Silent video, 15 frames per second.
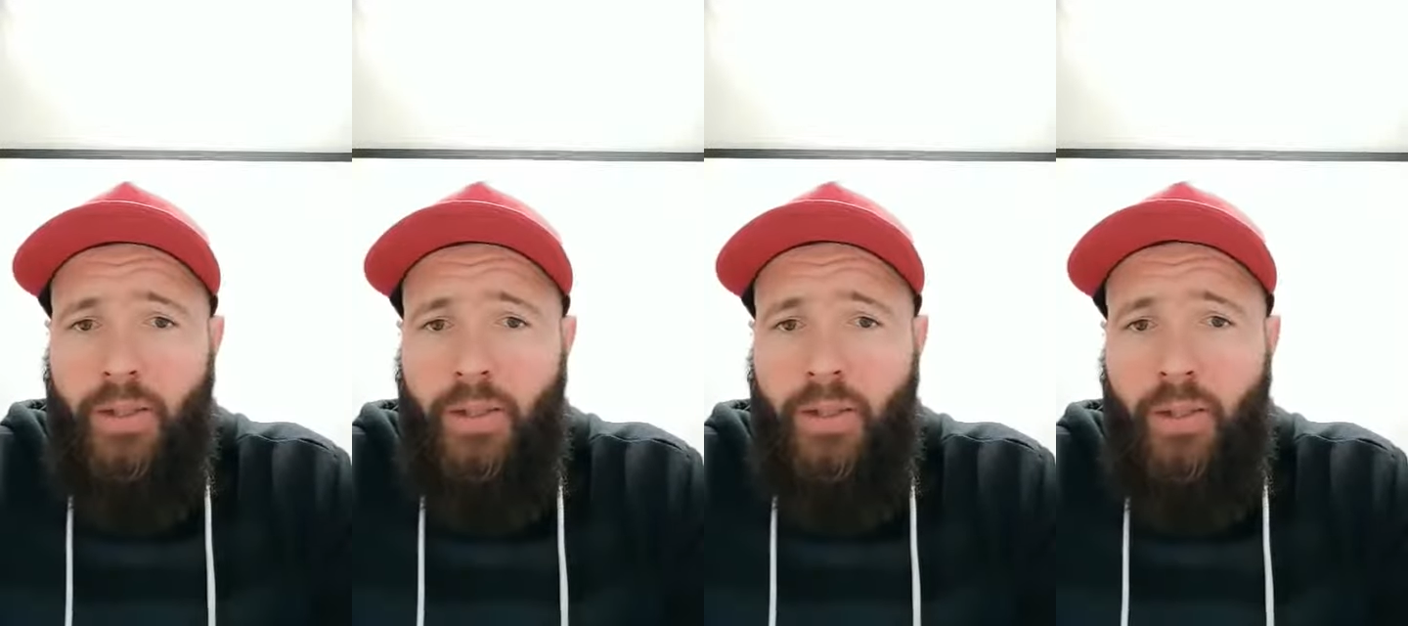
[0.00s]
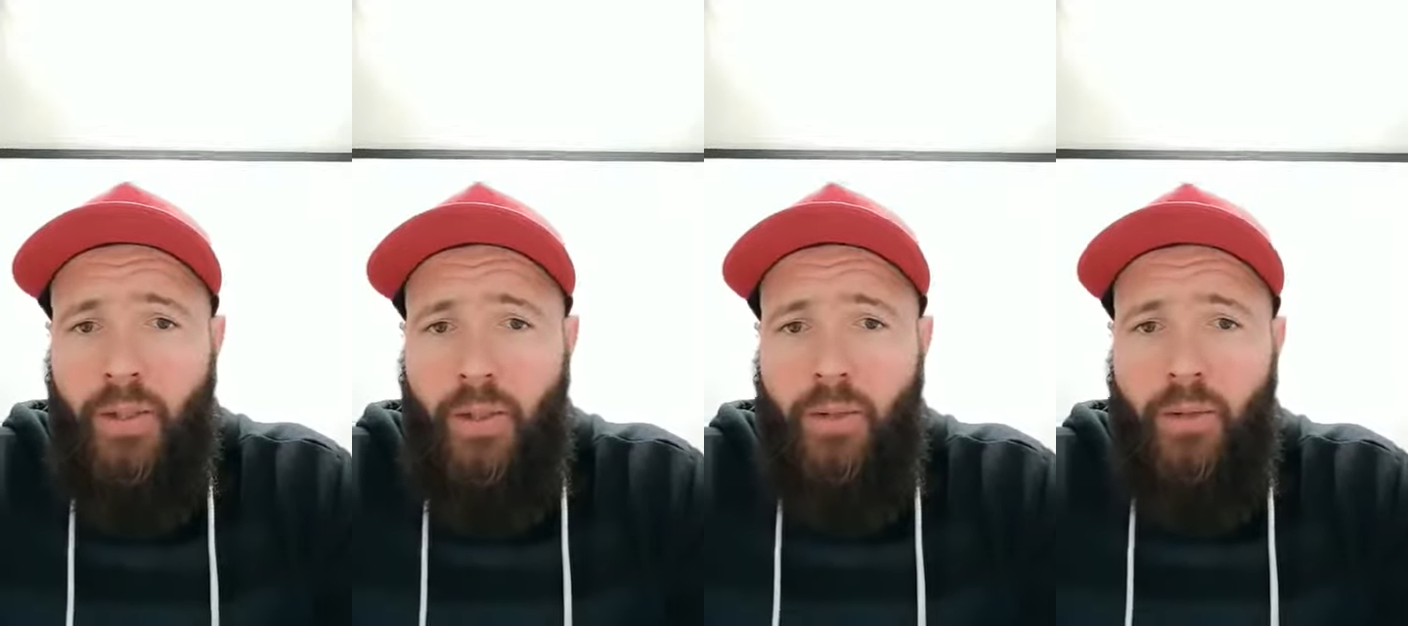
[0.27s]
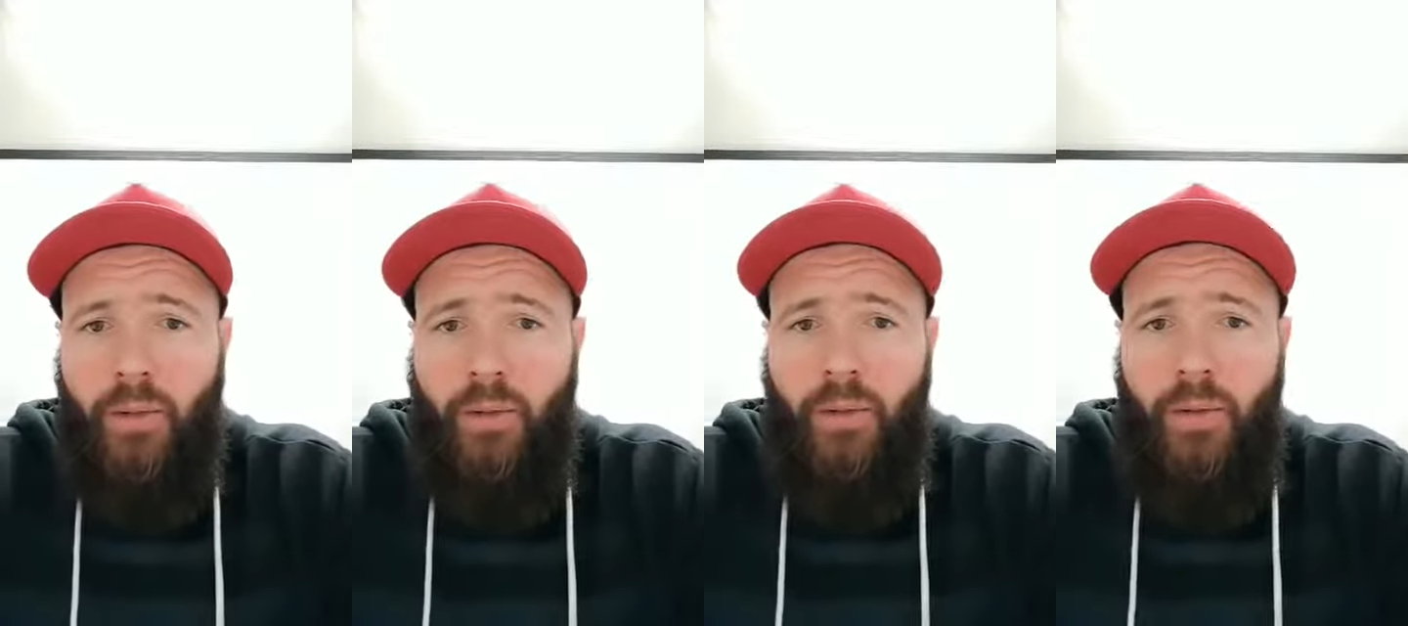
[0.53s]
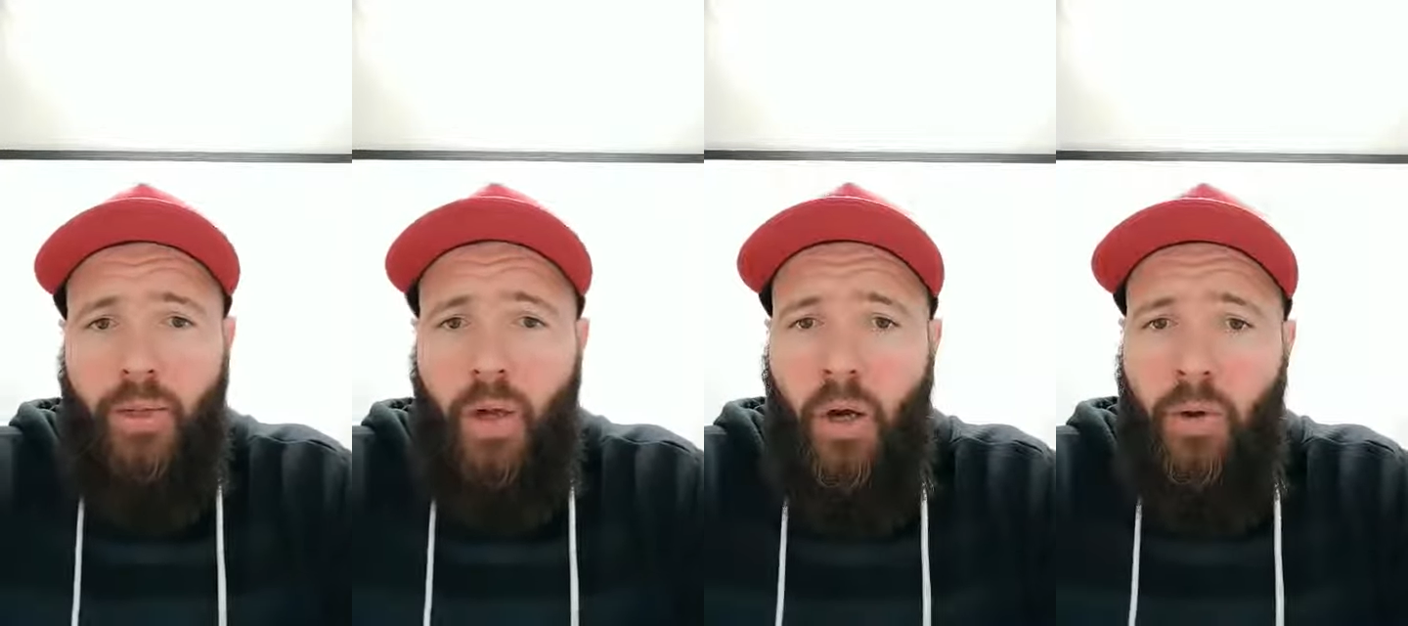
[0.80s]
to
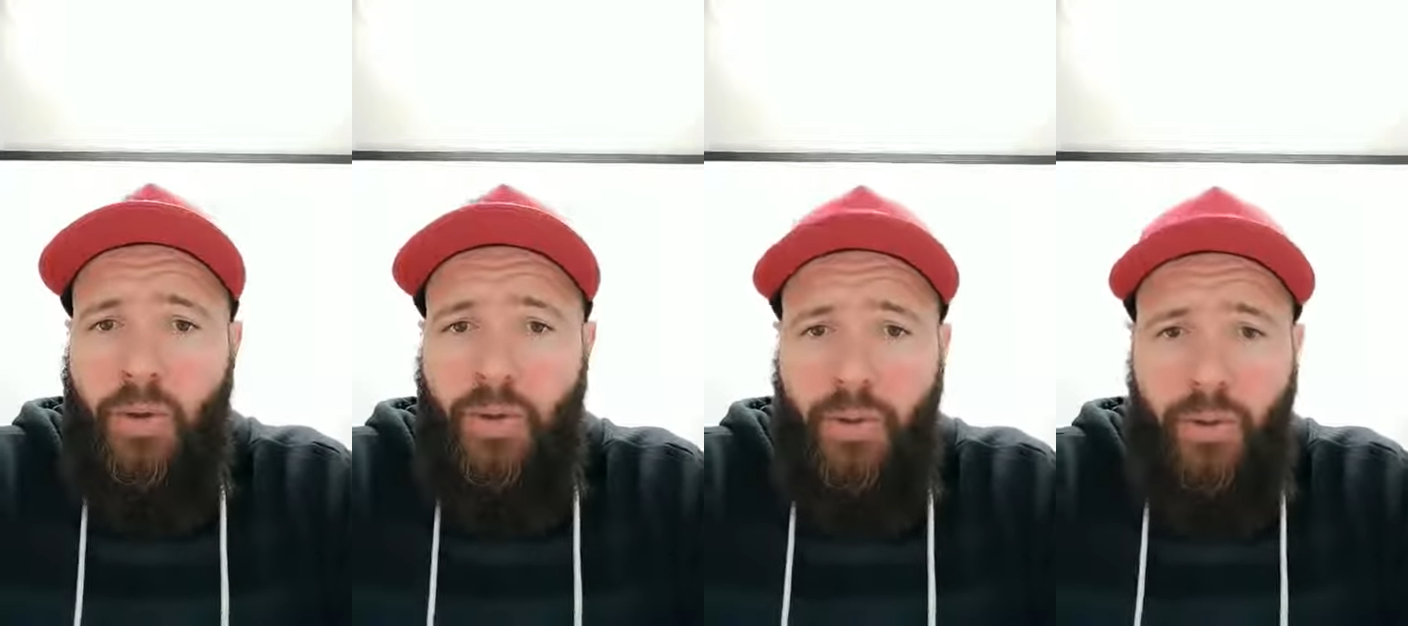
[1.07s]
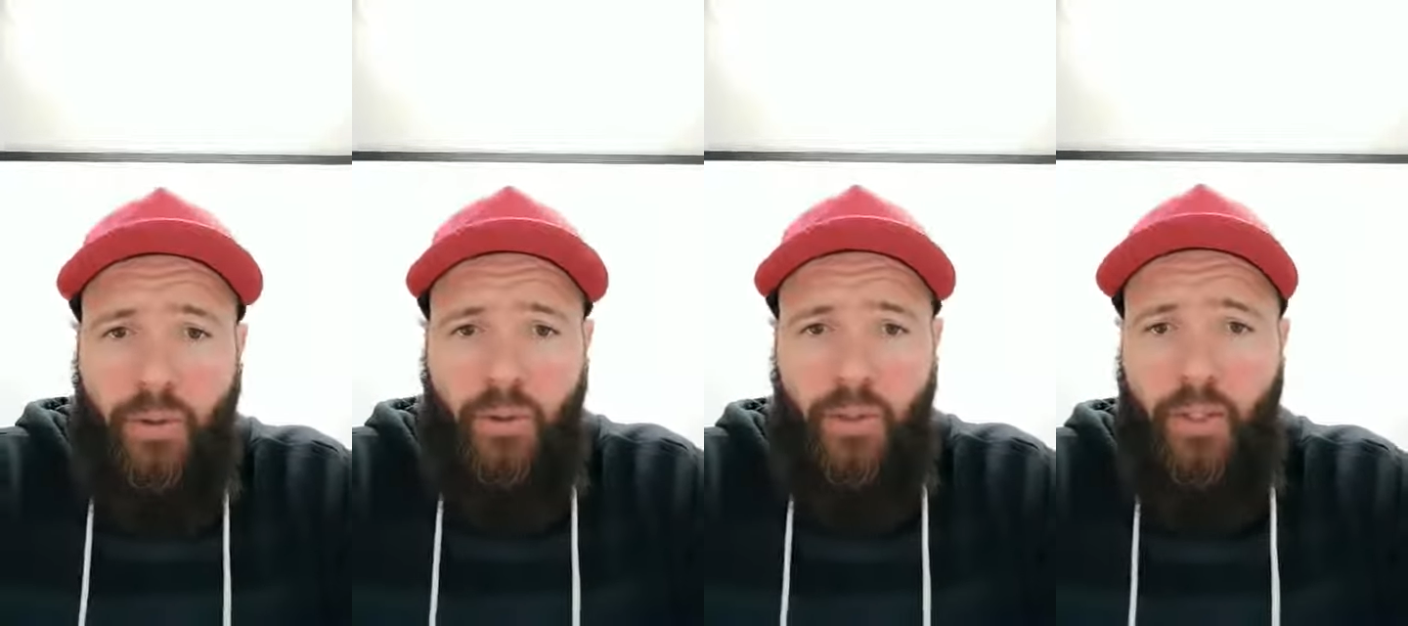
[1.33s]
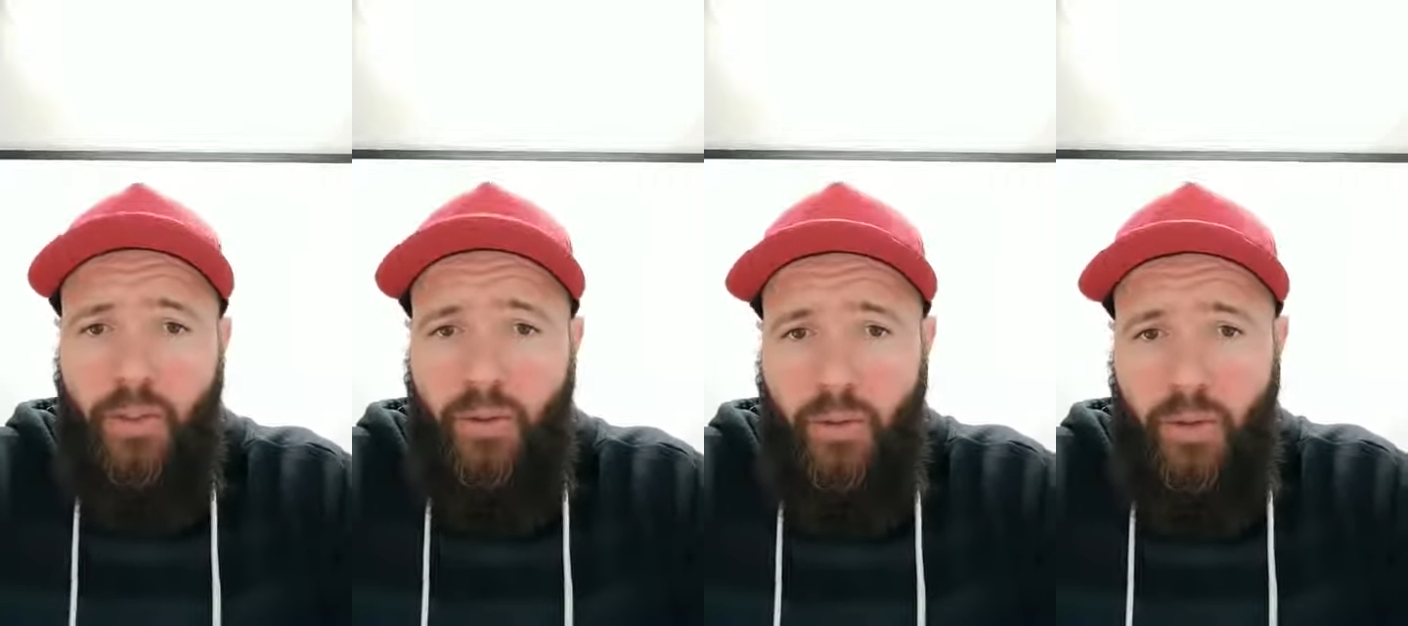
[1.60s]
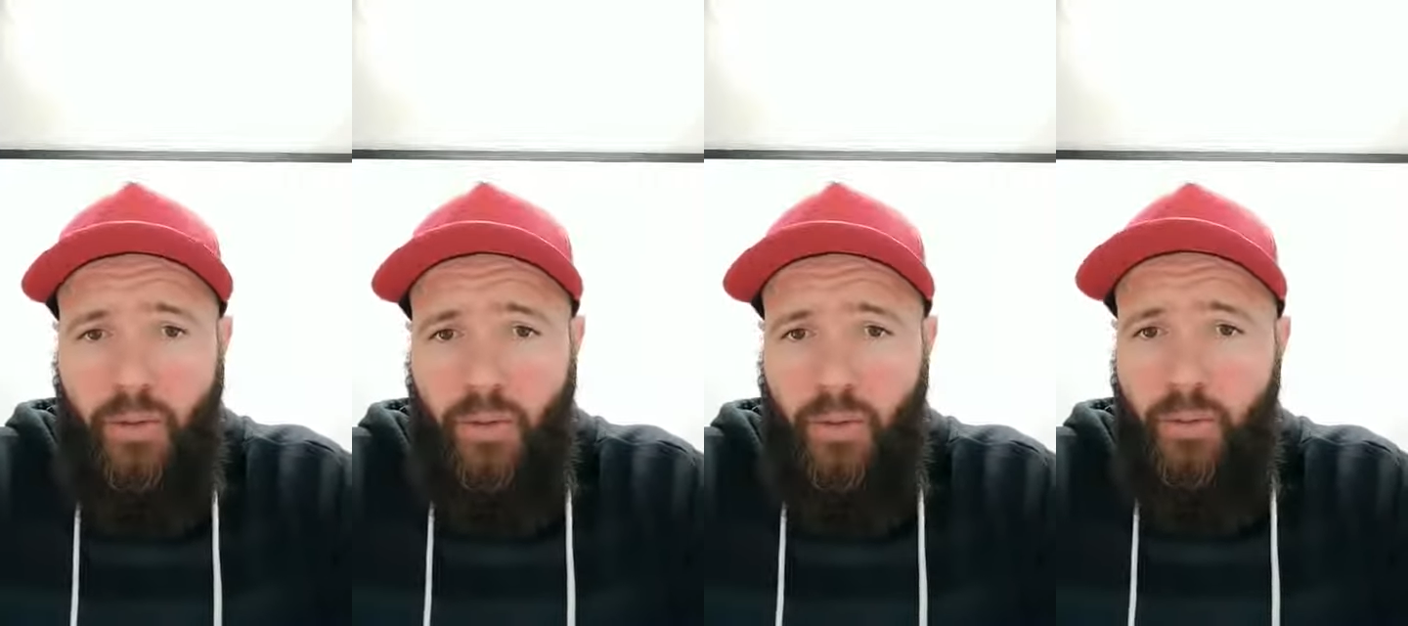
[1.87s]
go and do a
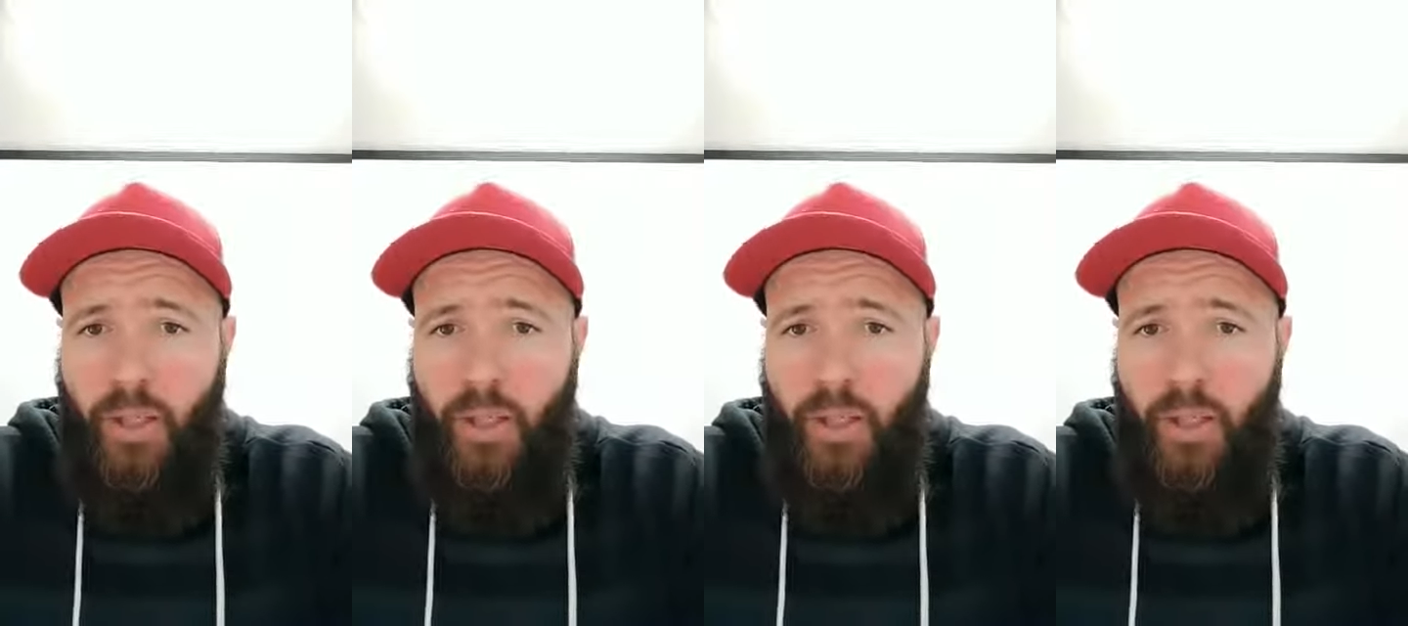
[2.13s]
didgeridoo